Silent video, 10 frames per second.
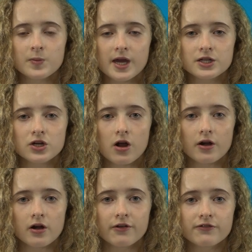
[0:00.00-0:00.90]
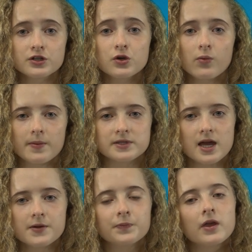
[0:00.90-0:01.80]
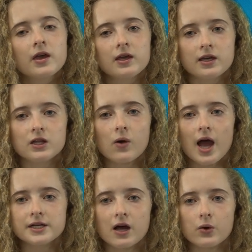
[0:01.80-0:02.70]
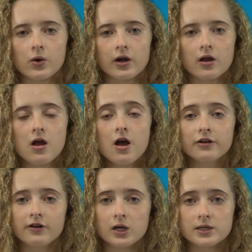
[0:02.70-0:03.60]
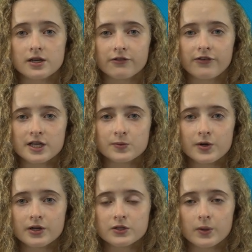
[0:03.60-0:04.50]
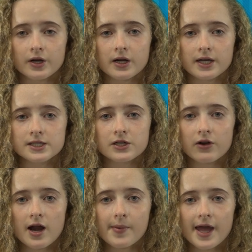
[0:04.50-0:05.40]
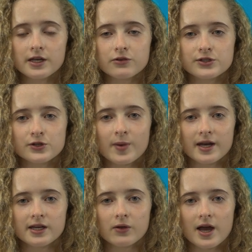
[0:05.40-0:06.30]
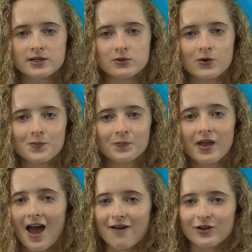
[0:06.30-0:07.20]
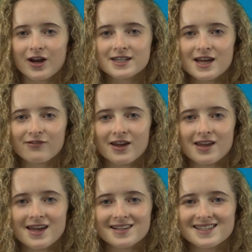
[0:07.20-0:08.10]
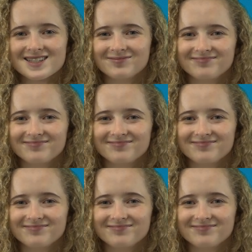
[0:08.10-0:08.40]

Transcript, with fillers: page on our official website, hilo high dot org. Follow us on Facebook, Twitter, Instagram, and YouTube at Hilo High School. Have a great day, Vikings!